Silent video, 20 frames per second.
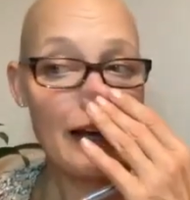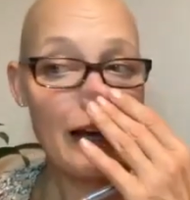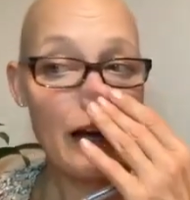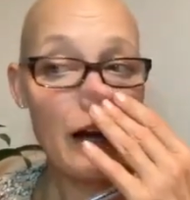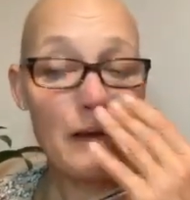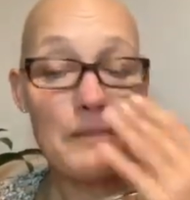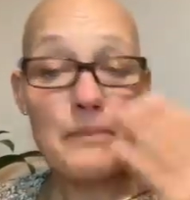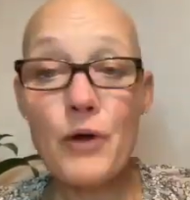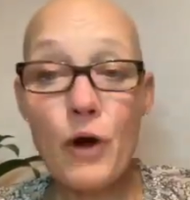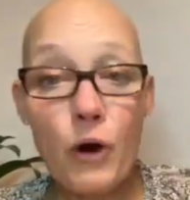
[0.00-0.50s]

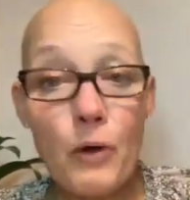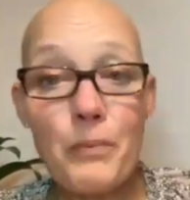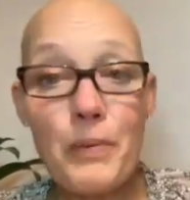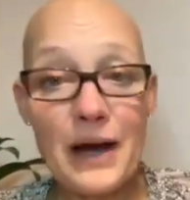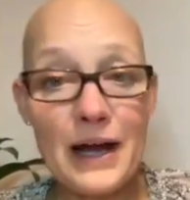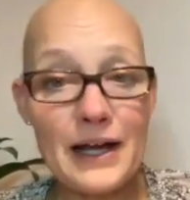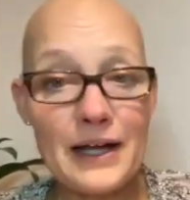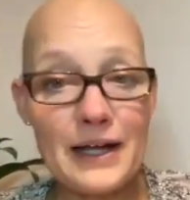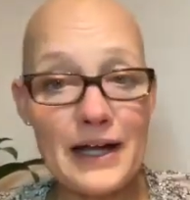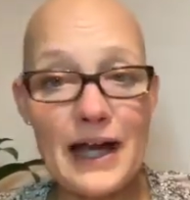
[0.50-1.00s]
I'm not
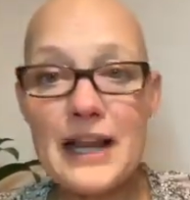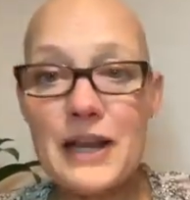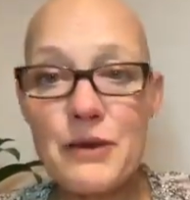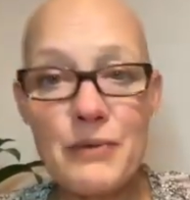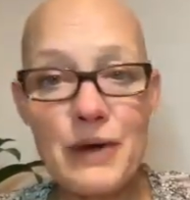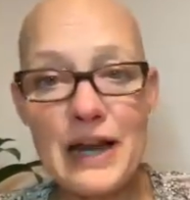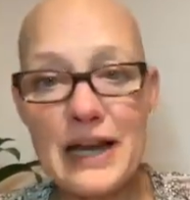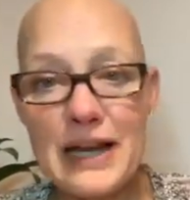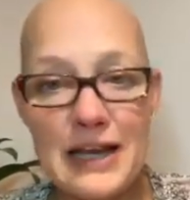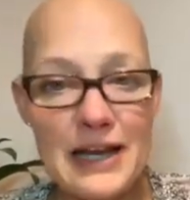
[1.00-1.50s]
back
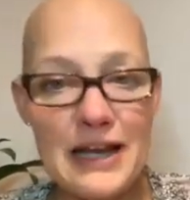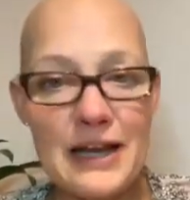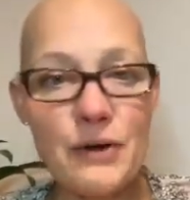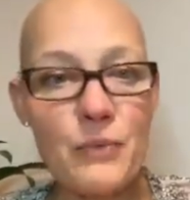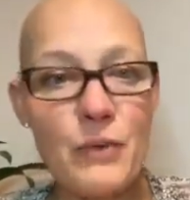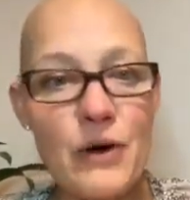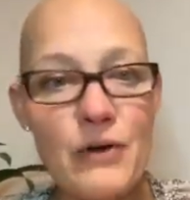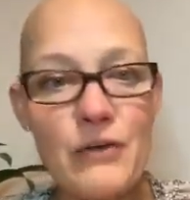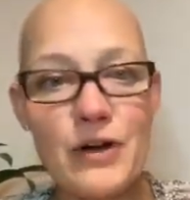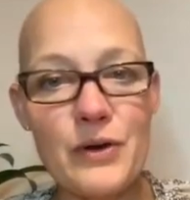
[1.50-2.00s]
anywhere near
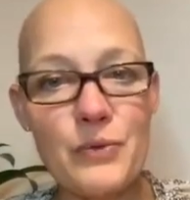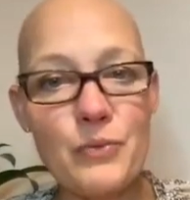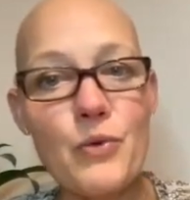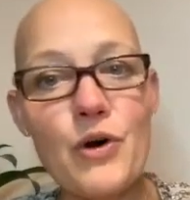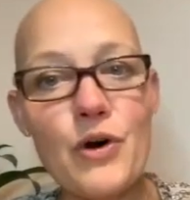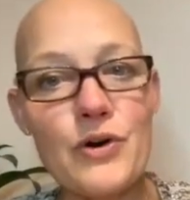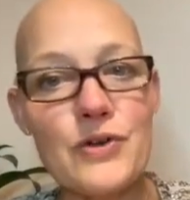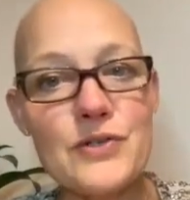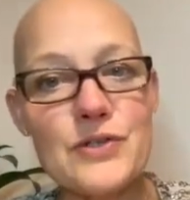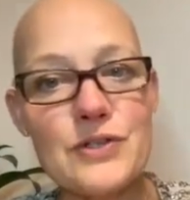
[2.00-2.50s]
where I
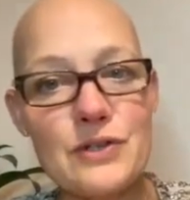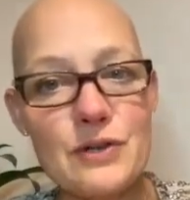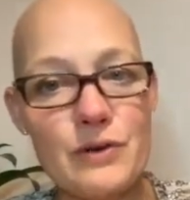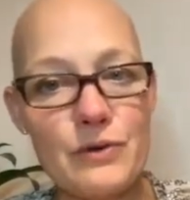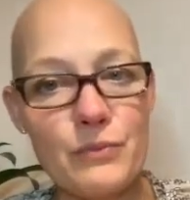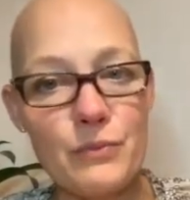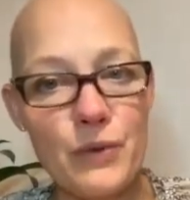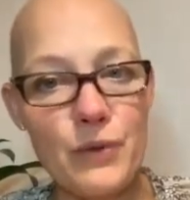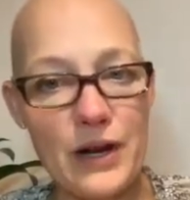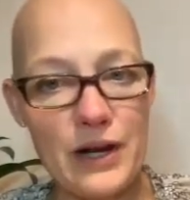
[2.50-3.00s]
was
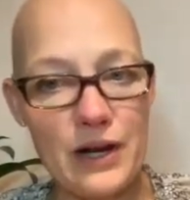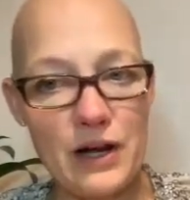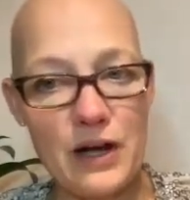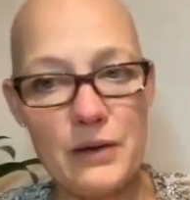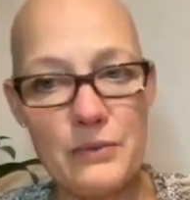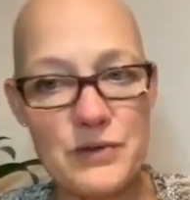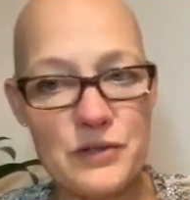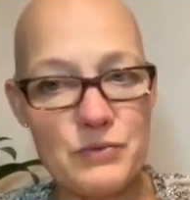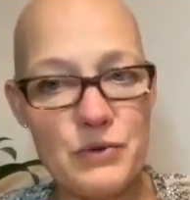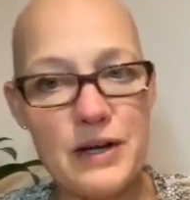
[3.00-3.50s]
when
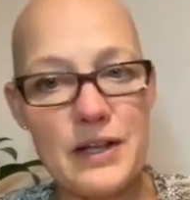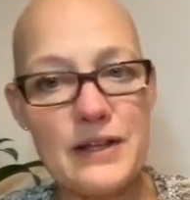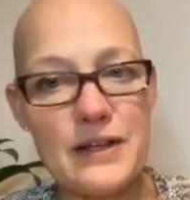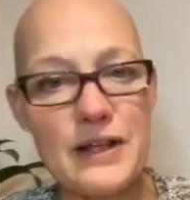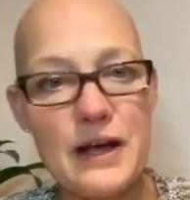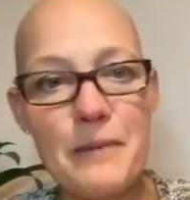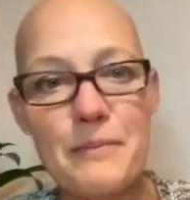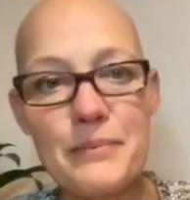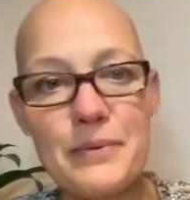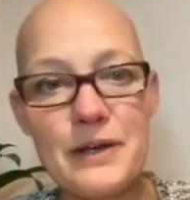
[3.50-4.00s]
I was running the
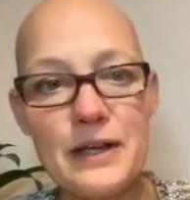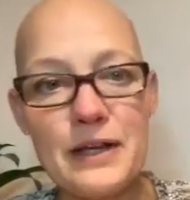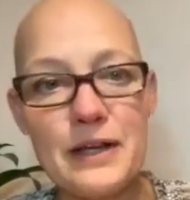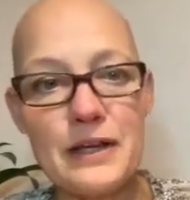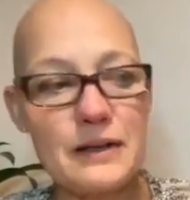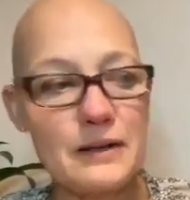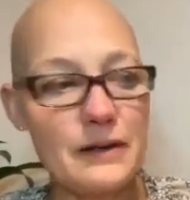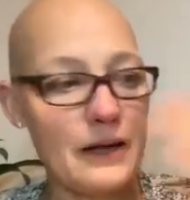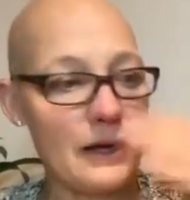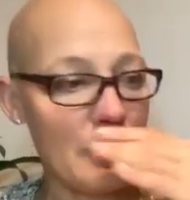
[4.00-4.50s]

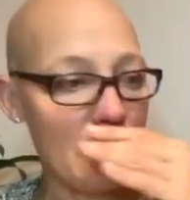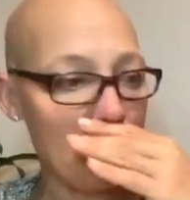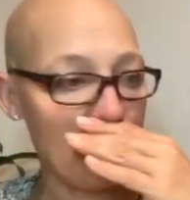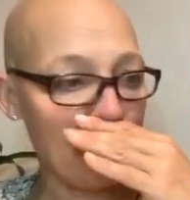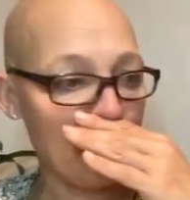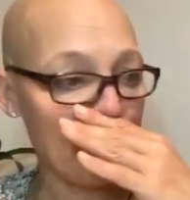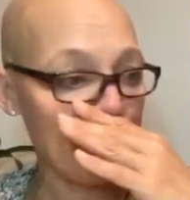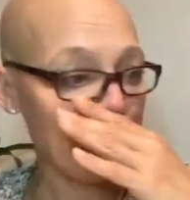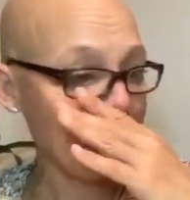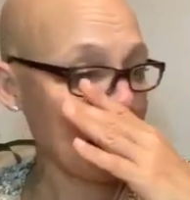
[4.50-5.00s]
company um,
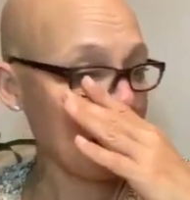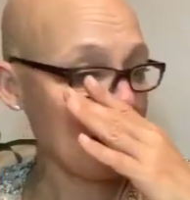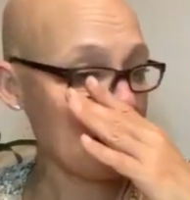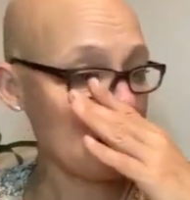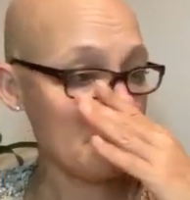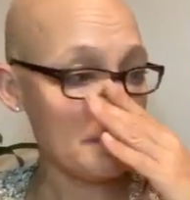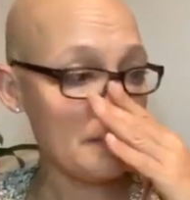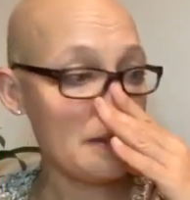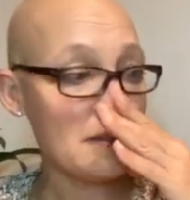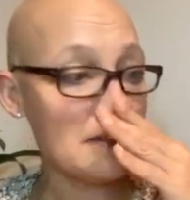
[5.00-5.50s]
with my
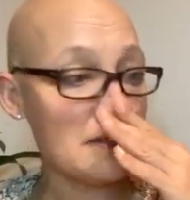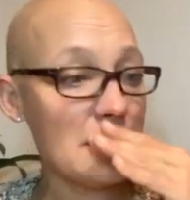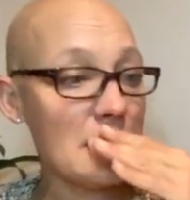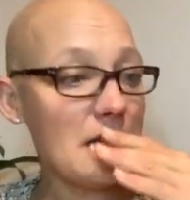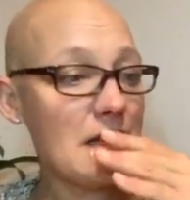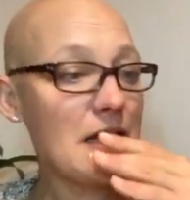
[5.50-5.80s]
husband.